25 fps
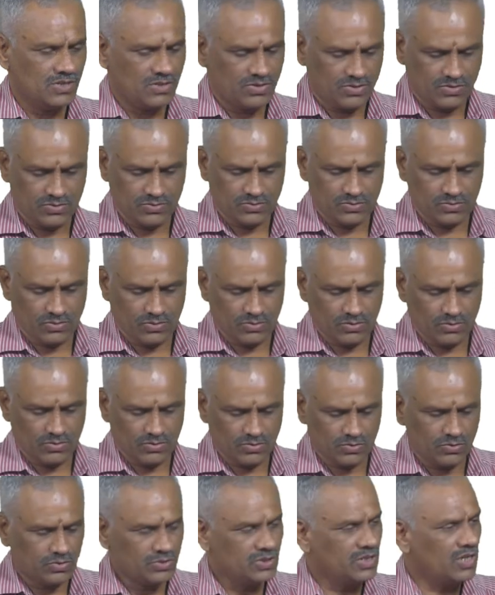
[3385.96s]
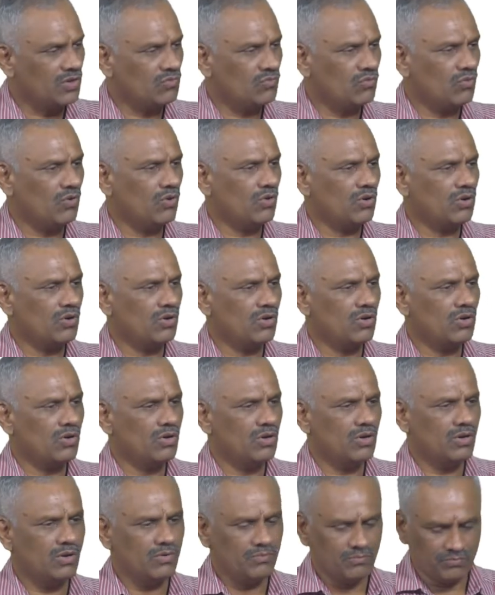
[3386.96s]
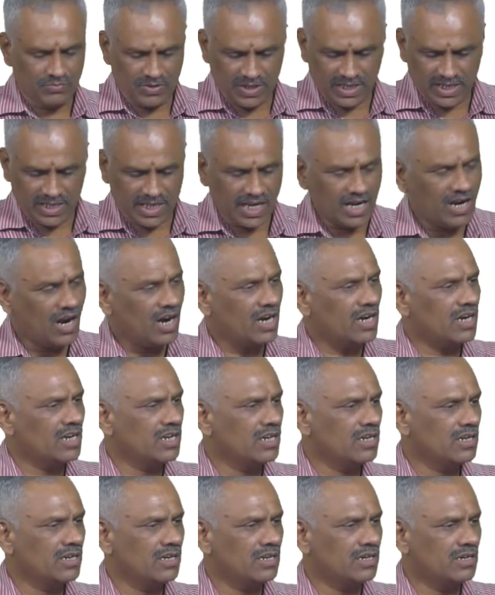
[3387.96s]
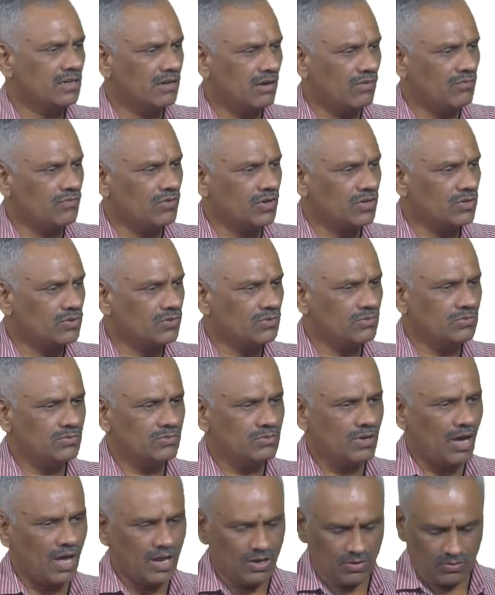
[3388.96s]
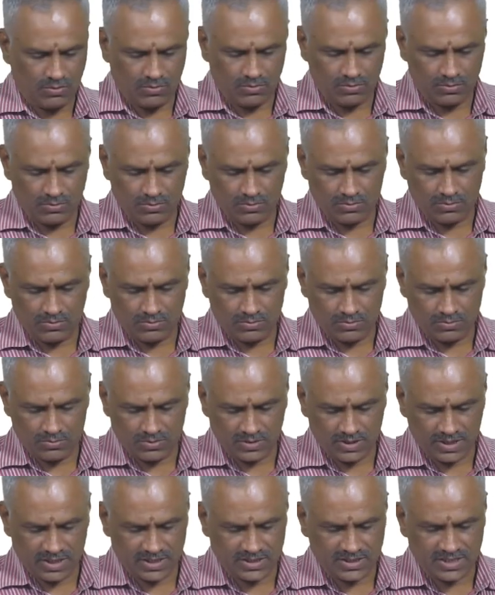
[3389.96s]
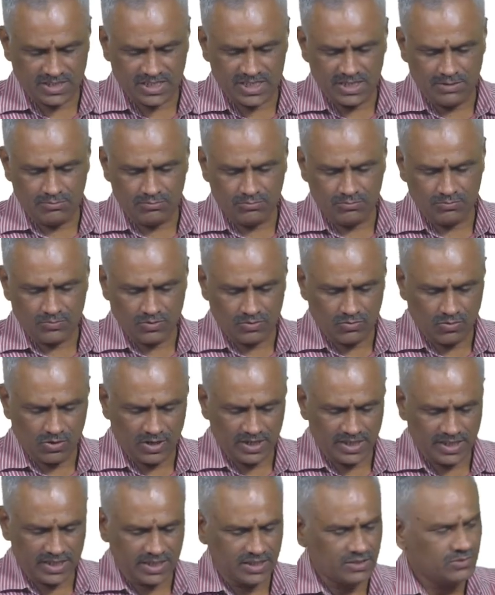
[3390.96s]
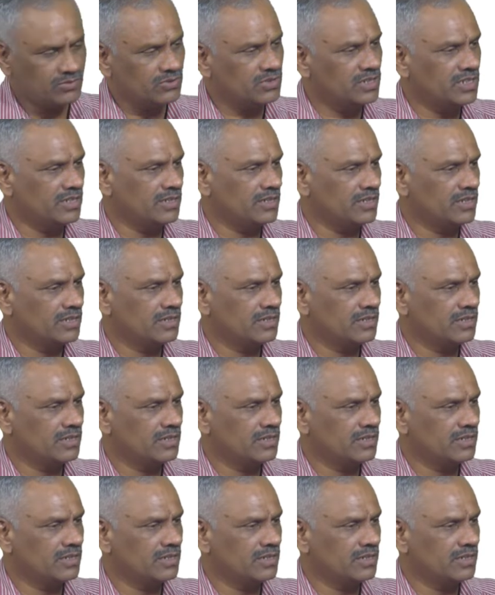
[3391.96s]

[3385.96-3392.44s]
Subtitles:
So, therefore, we cannot afford to allow the steam going into the